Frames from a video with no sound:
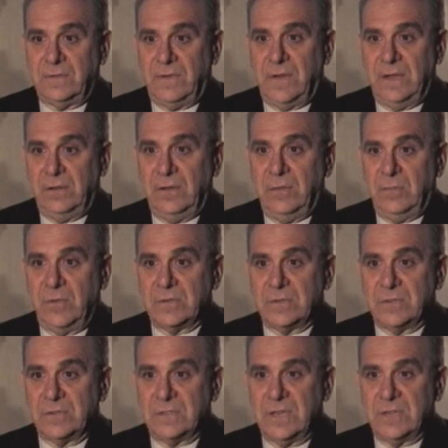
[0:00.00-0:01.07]
to final
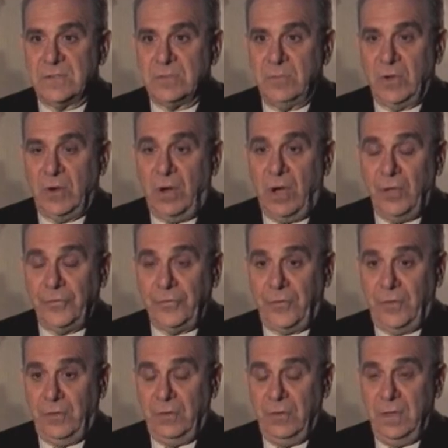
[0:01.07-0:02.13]
commercialization, but
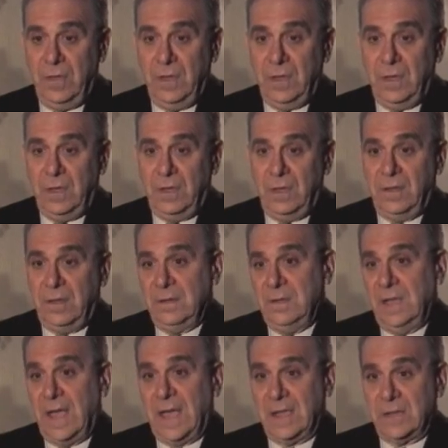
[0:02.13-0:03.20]
also
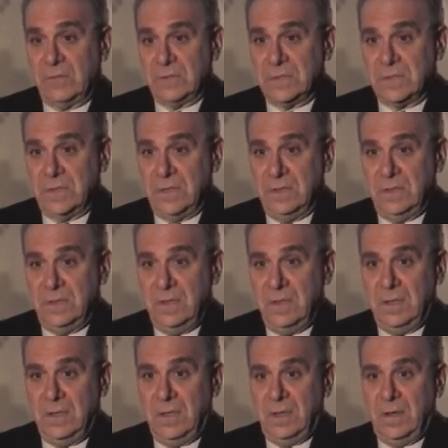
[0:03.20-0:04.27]
the accuracy.
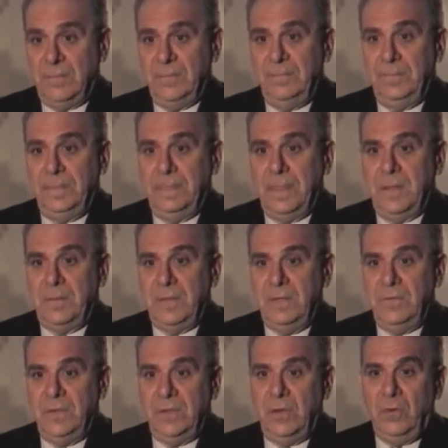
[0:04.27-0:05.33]

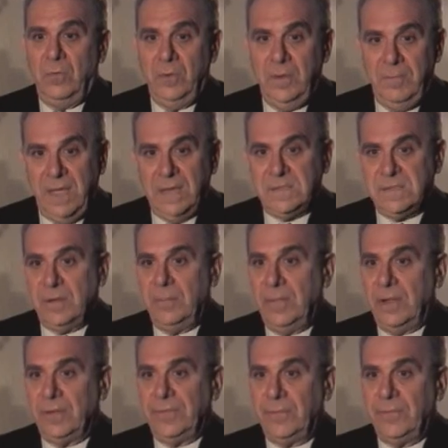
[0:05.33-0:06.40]
Even though we may still
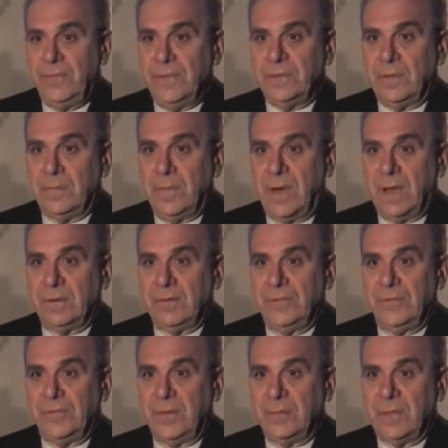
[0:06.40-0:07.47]
build some physical
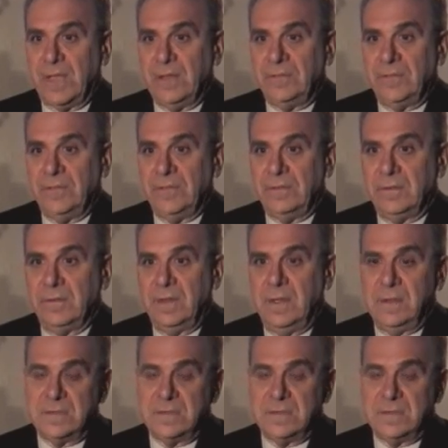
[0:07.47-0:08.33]
models in some cases